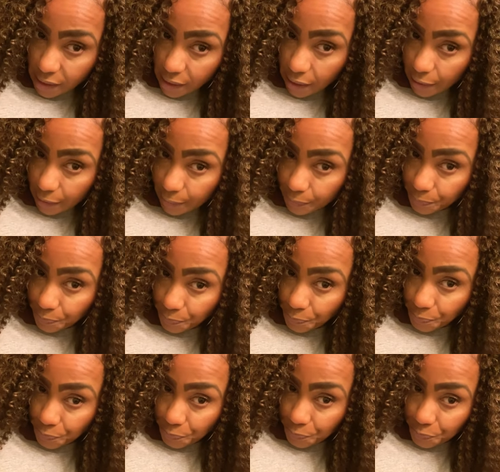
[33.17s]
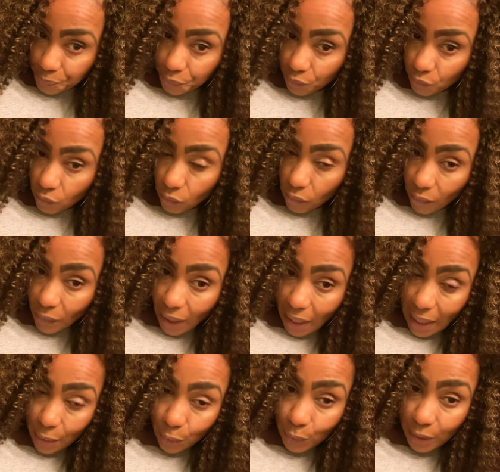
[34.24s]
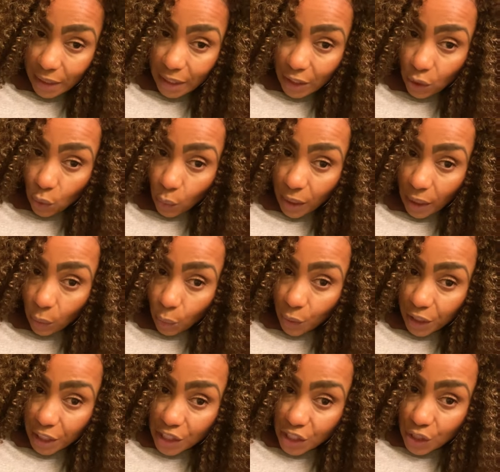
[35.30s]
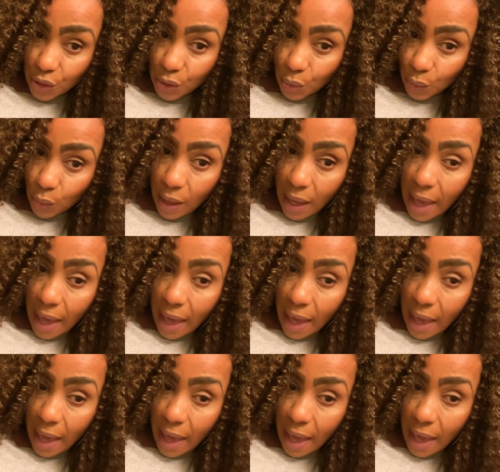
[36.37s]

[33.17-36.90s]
I really didn't know what I wanted to do.